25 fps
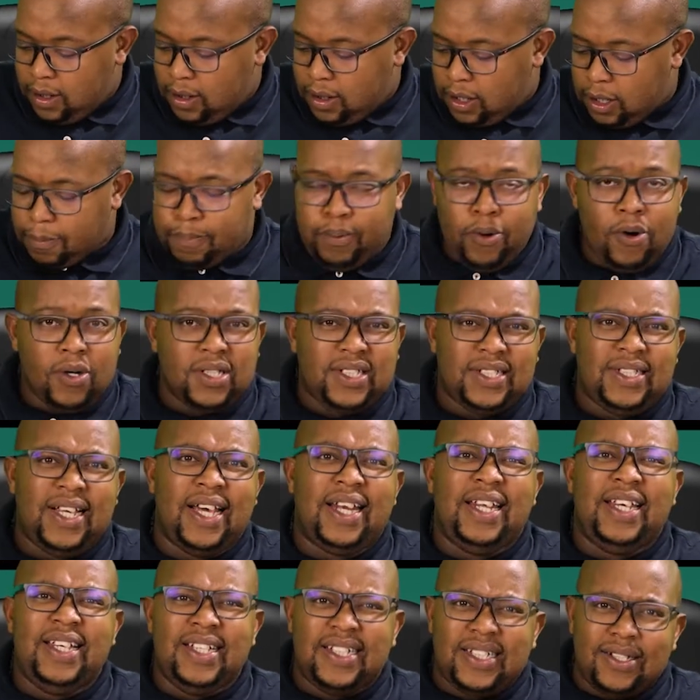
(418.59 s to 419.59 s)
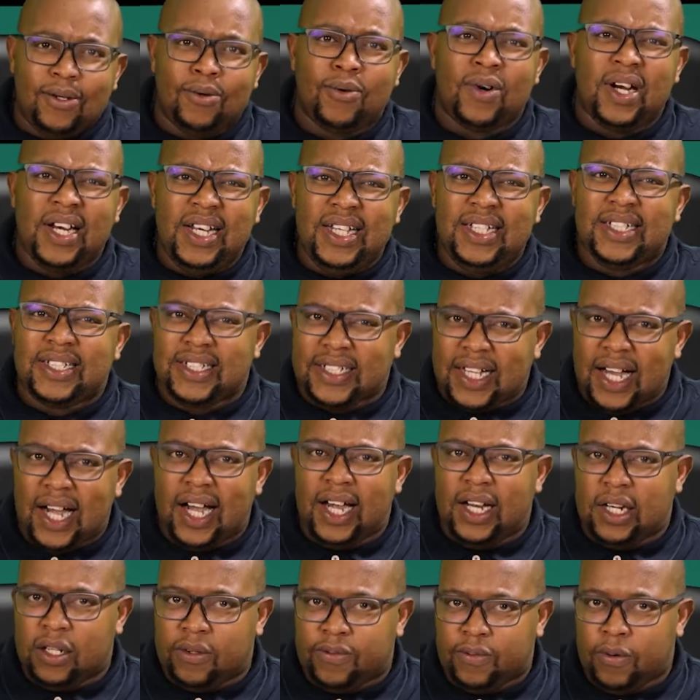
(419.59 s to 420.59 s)
reports that he's already
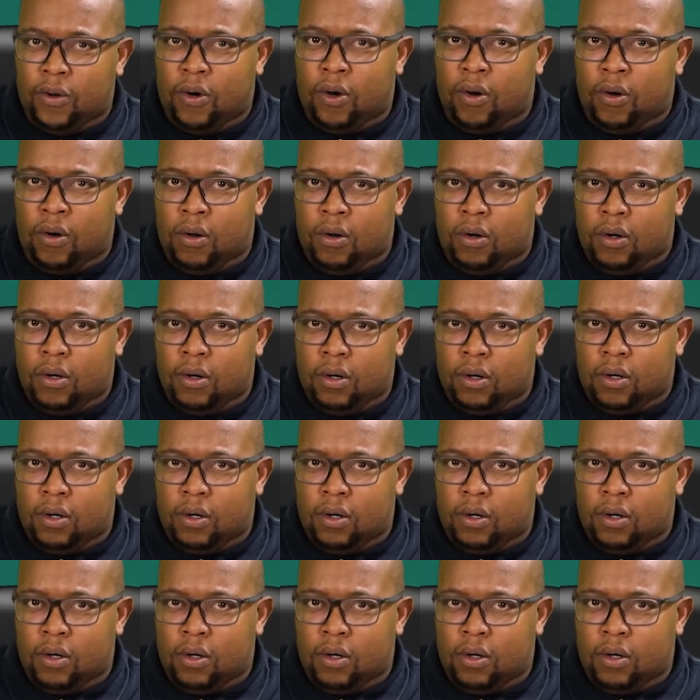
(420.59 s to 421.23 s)
signed for